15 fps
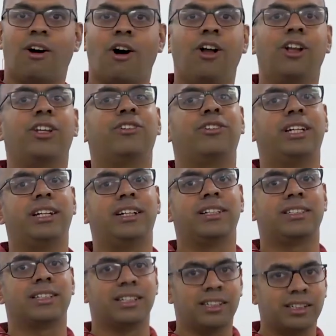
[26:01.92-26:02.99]
All you need
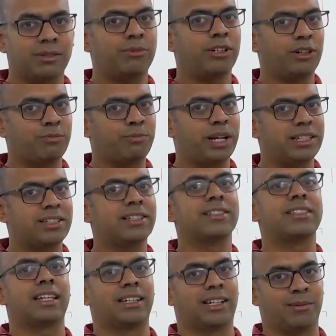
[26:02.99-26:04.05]
is a little bit of
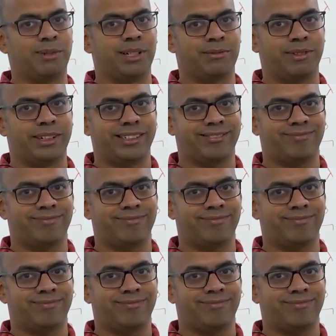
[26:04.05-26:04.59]
patience and commitment.